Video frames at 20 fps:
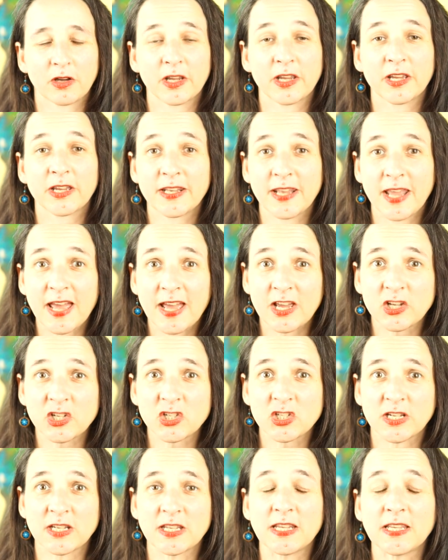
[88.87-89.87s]

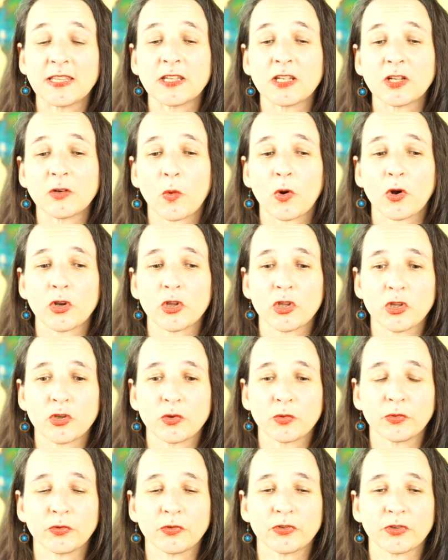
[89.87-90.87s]
Ganesh," and he didn't want to
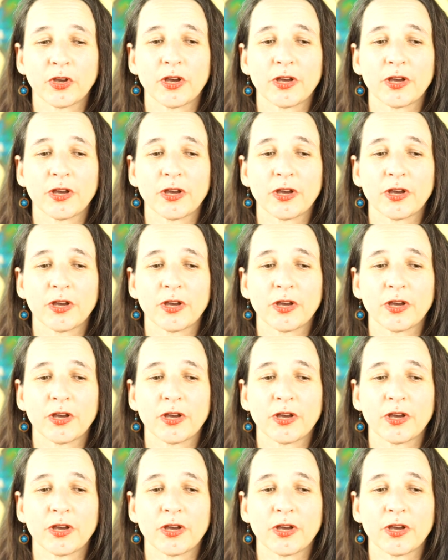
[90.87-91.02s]
use